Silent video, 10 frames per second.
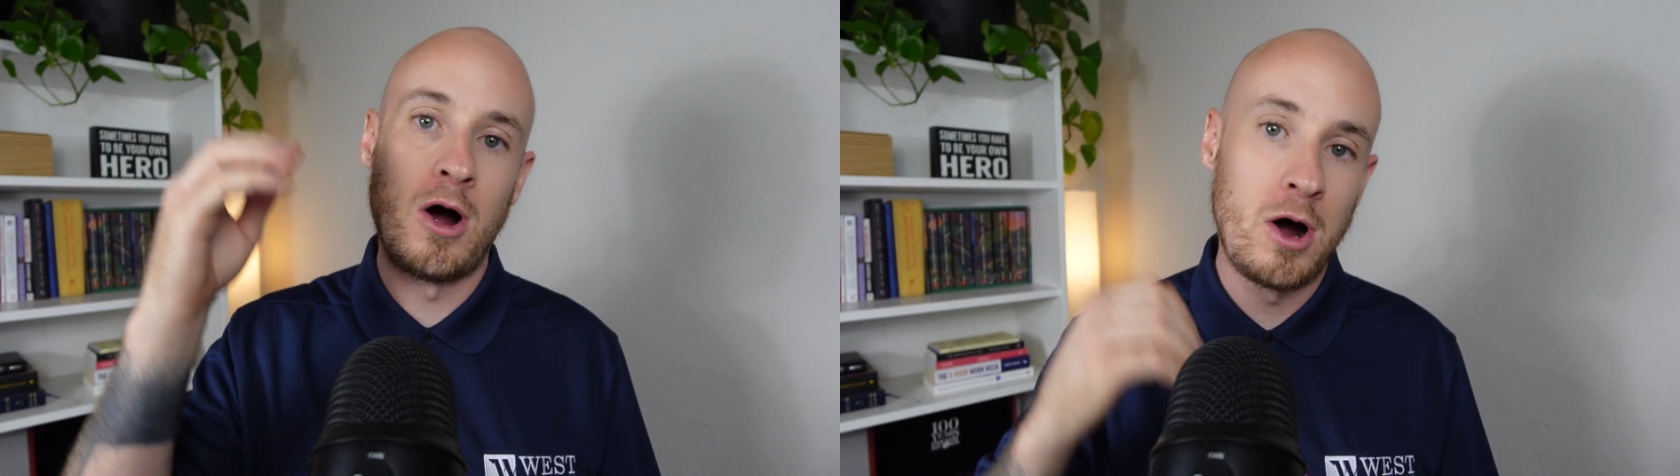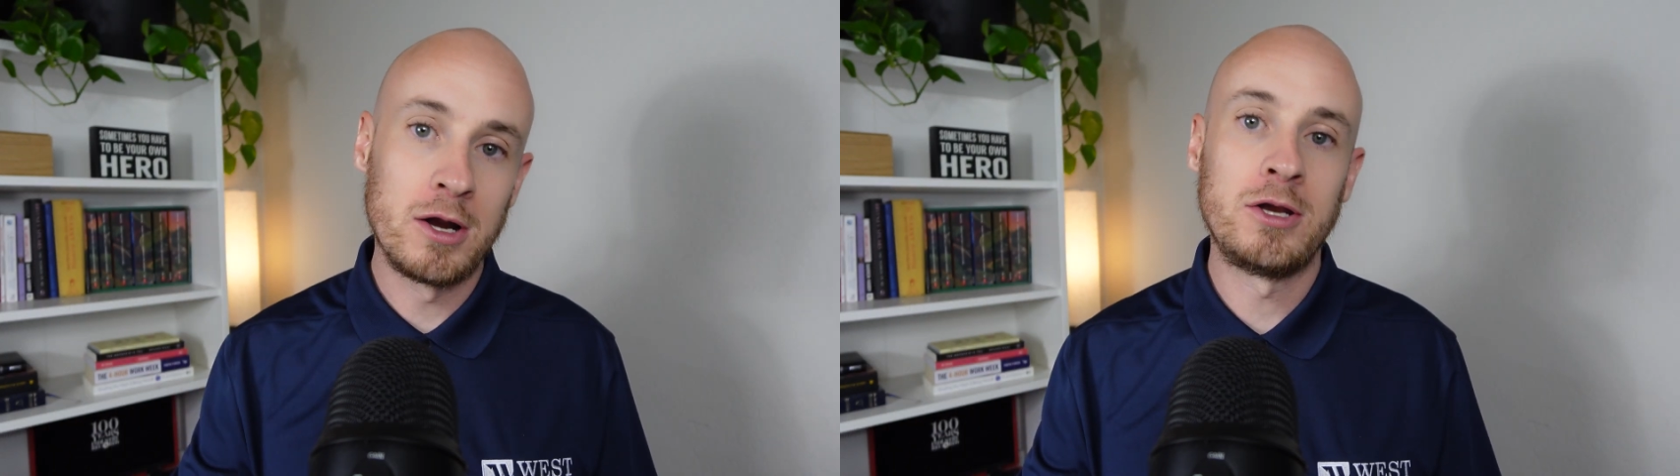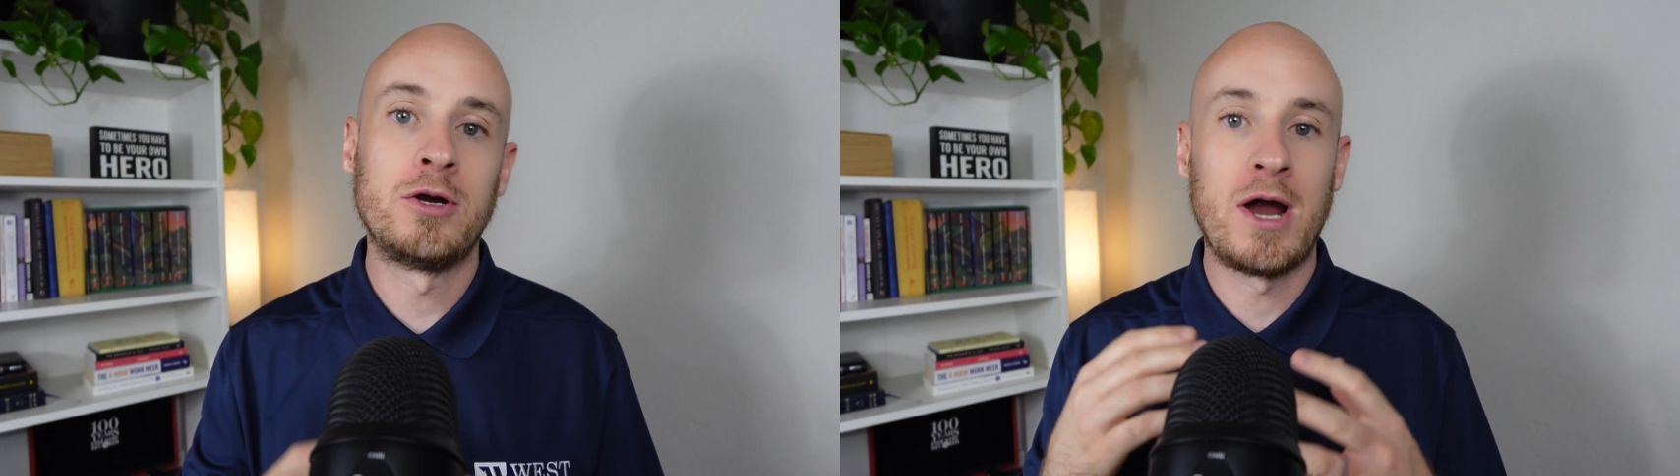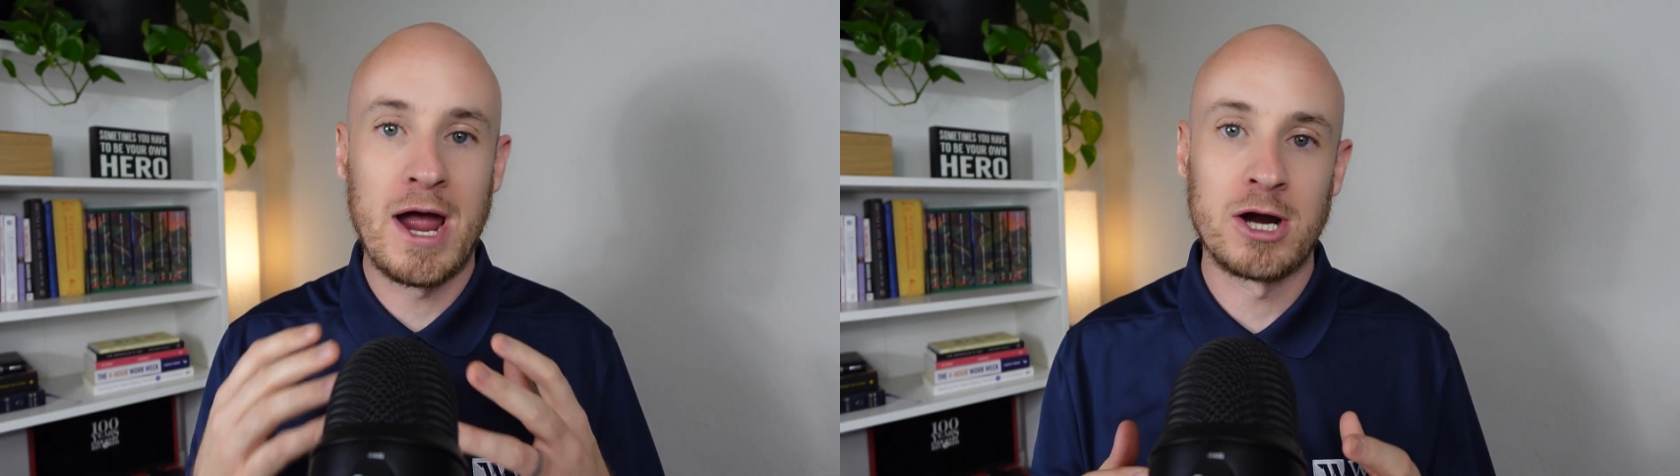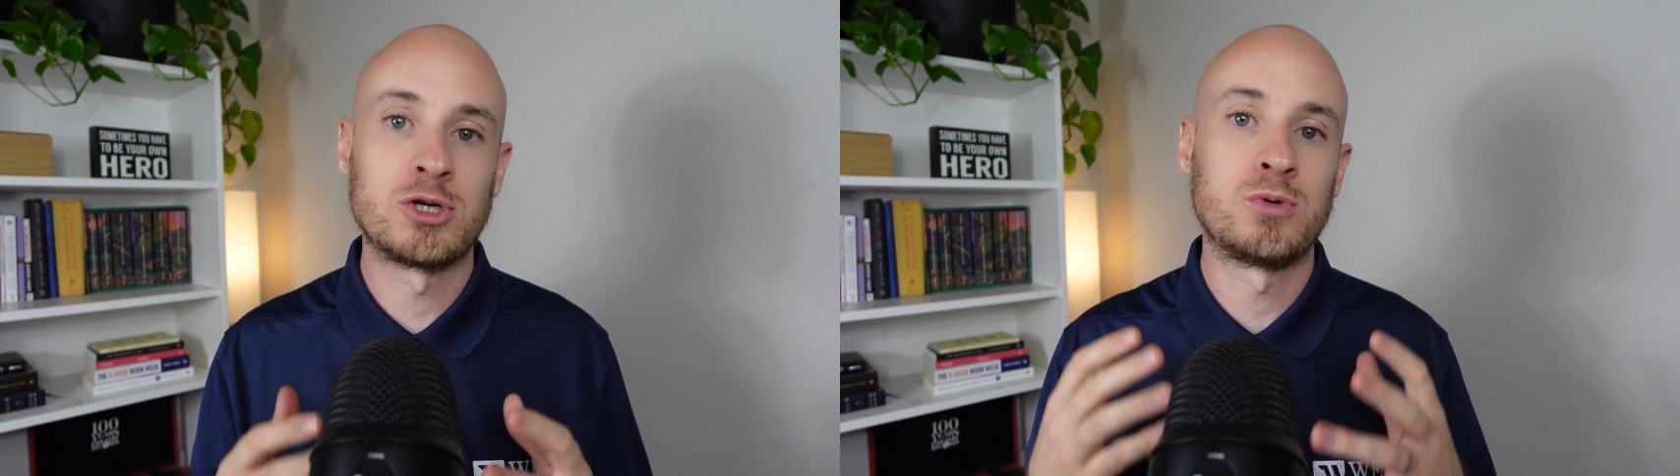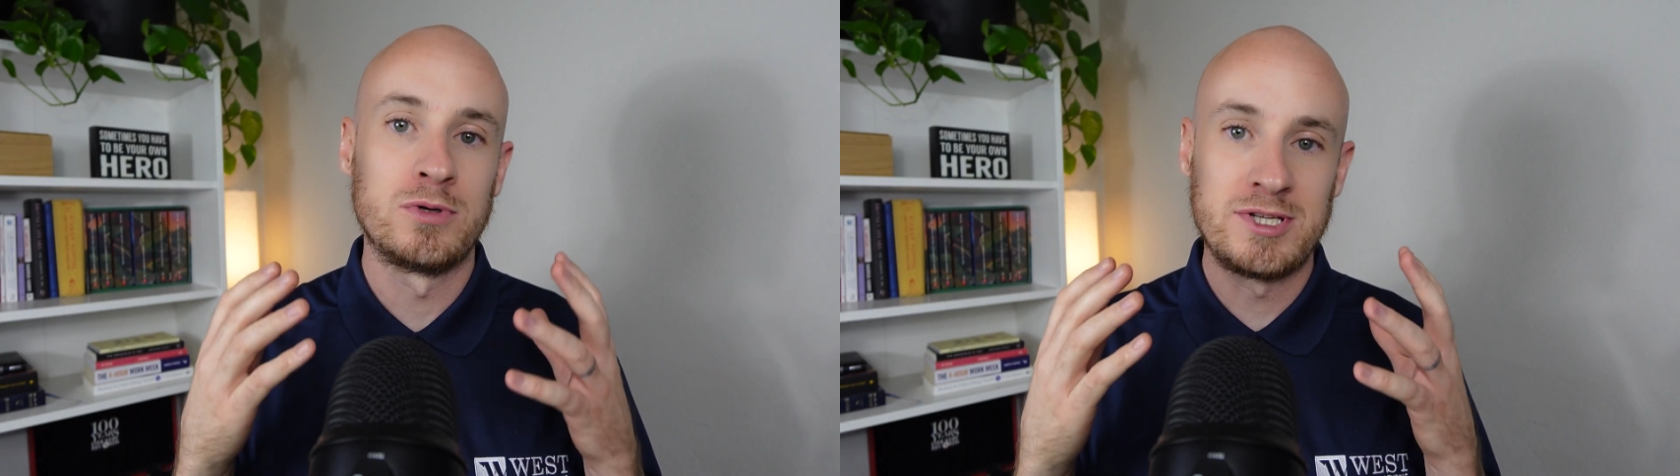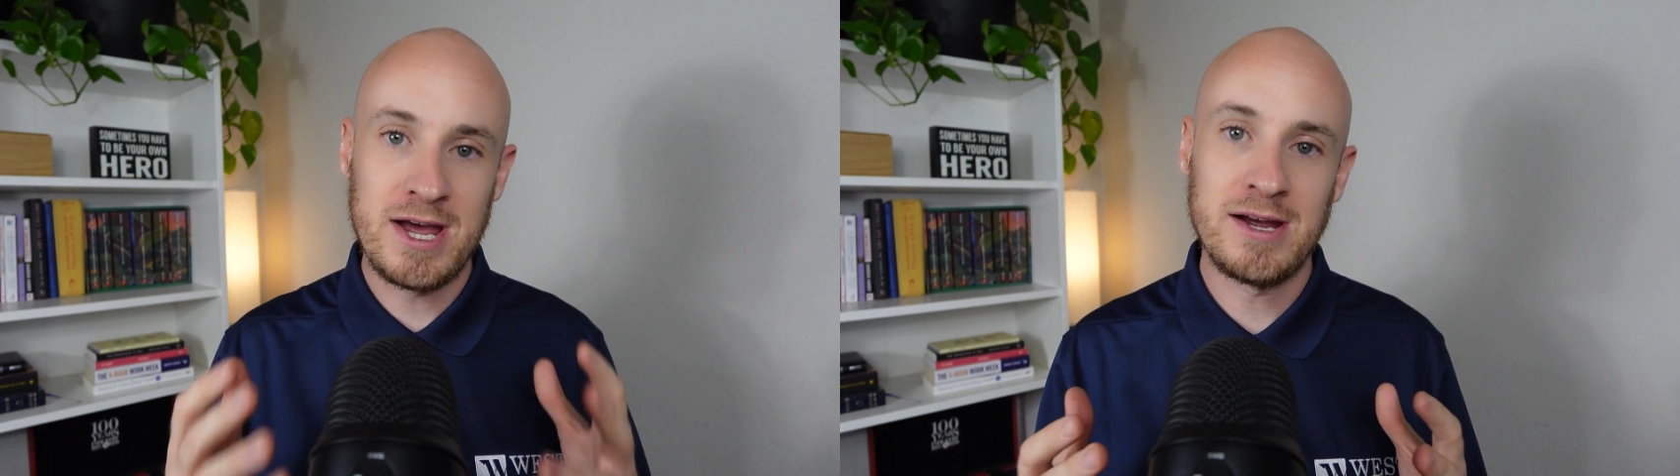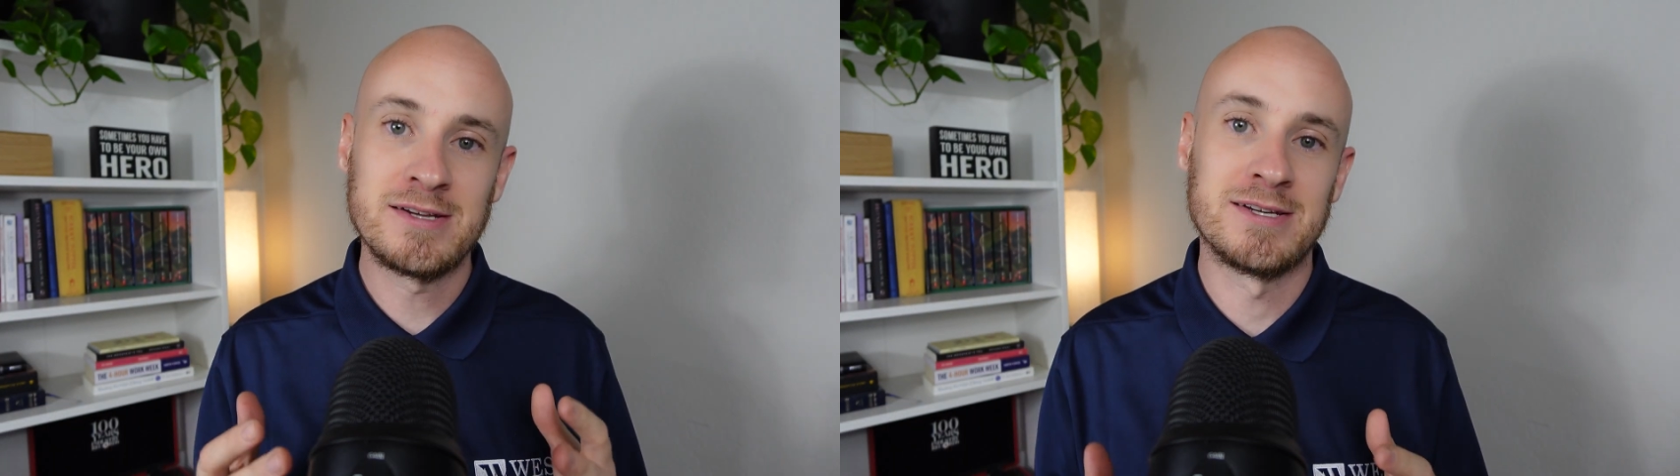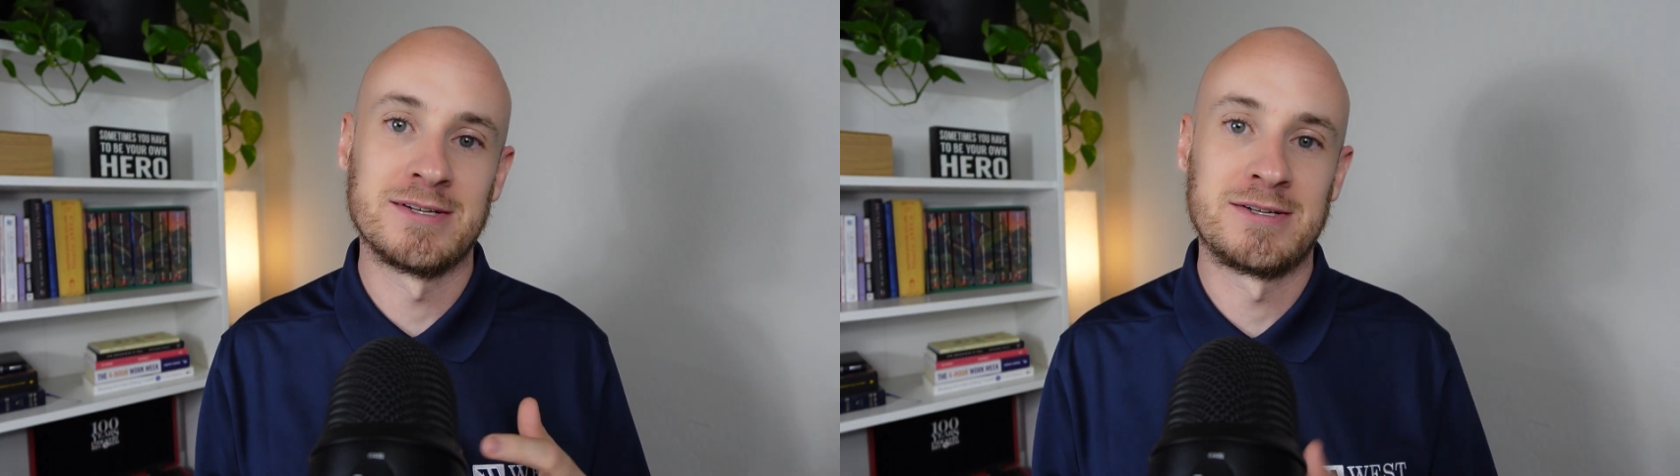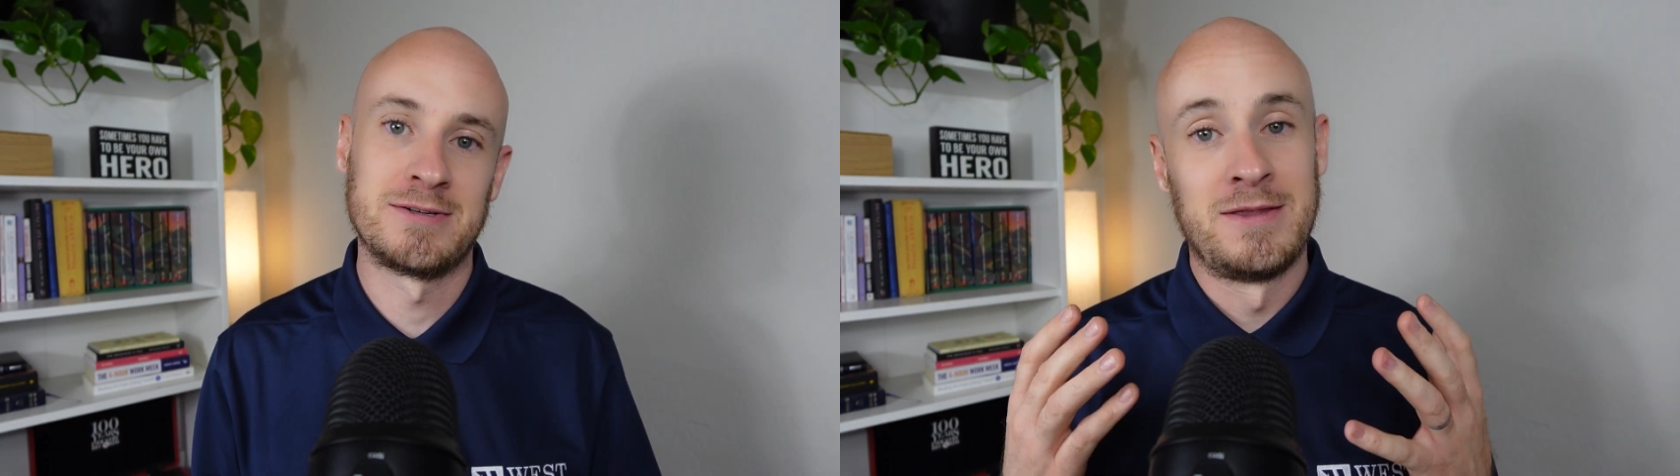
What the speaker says: on your actual taxes.